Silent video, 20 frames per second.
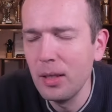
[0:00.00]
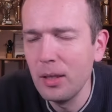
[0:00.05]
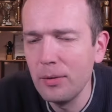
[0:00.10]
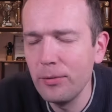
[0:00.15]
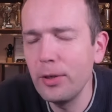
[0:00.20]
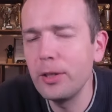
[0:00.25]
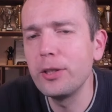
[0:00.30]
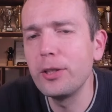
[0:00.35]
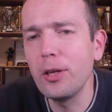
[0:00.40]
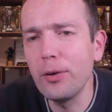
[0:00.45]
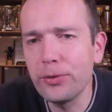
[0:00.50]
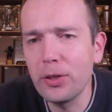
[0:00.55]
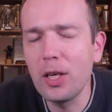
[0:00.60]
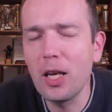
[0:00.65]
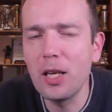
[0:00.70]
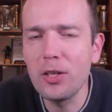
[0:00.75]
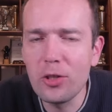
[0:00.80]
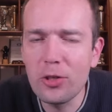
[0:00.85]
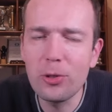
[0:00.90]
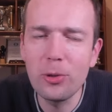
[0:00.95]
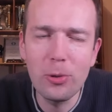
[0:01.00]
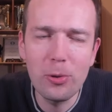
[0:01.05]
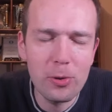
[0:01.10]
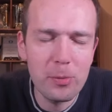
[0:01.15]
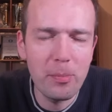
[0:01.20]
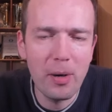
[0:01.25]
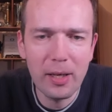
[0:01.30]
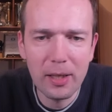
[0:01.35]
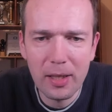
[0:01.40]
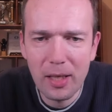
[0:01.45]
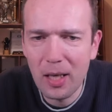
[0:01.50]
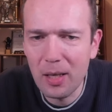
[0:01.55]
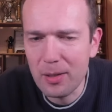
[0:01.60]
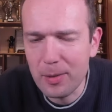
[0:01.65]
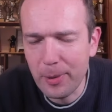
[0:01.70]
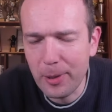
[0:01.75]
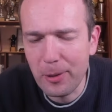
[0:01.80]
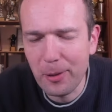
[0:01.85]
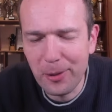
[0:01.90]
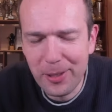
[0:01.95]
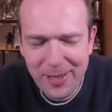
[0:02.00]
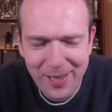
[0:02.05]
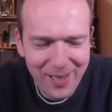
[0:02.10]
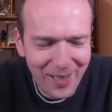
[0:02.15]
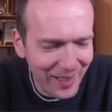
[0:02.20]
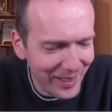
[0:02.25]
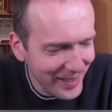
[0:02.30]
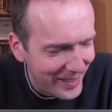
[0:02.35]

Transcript: very often I just use my games because